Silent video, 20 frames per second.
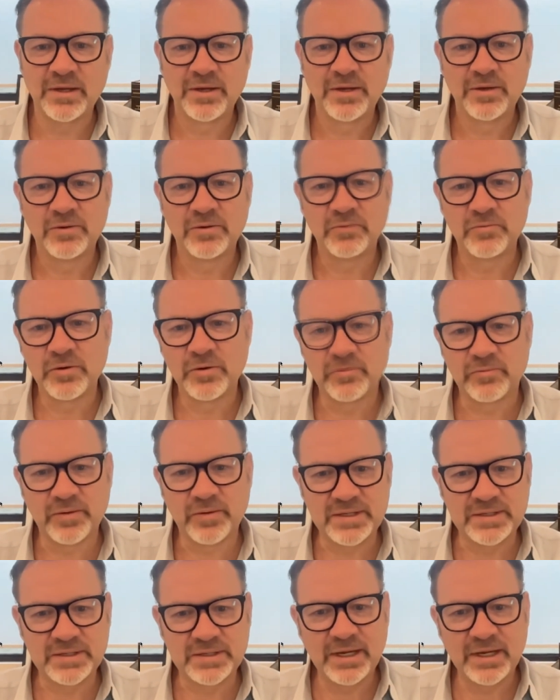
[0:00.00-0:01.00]
or weren't
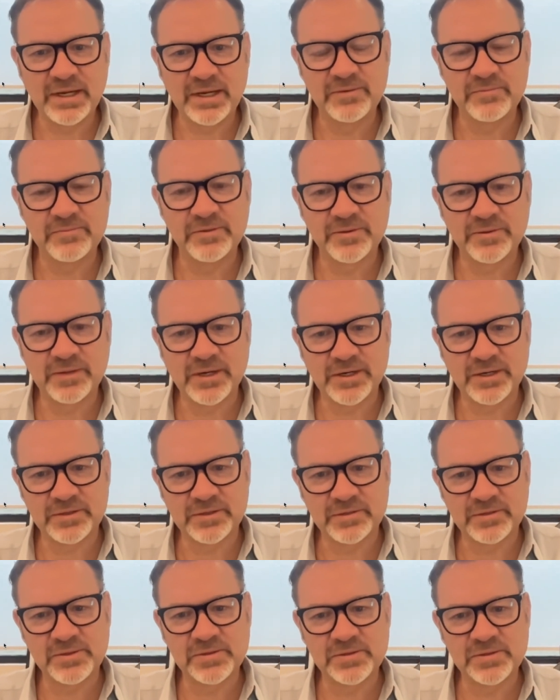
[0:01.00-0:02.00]
resonating with
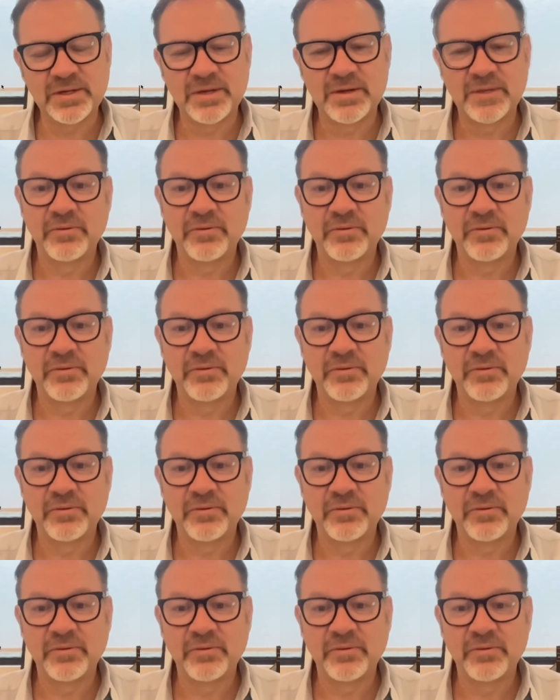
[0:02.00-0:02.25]
customers,